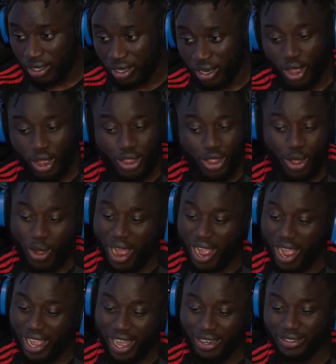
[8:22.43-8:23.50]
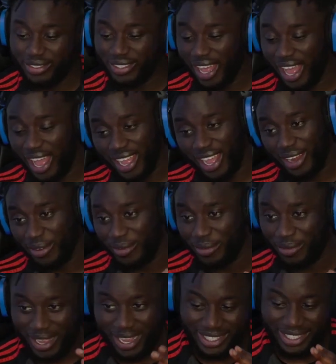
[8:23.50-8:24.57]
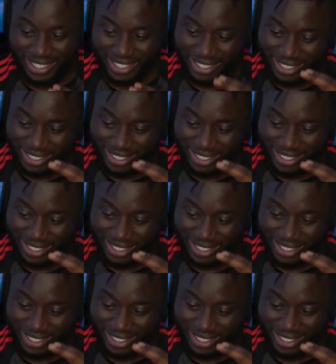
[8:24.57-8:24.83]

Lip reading: Yo, I gotta find this